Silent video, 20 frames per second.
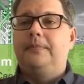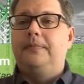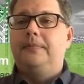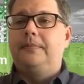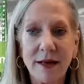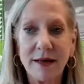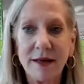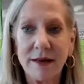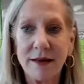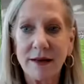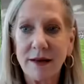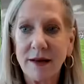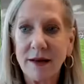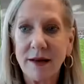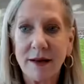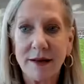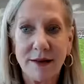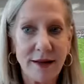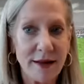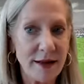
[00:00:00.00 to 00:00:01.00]
and
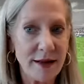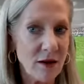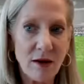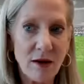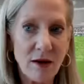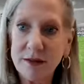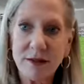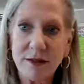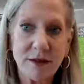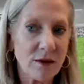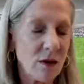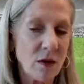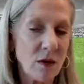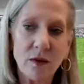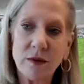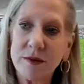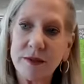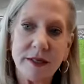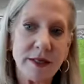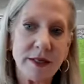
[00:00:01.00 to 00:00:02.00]
they lost their
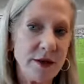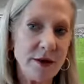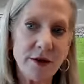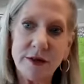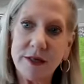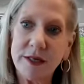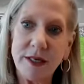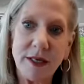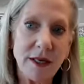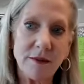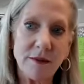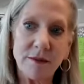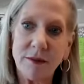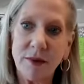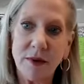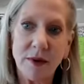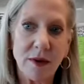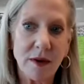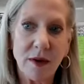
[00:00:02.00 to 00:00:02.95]
whole senior team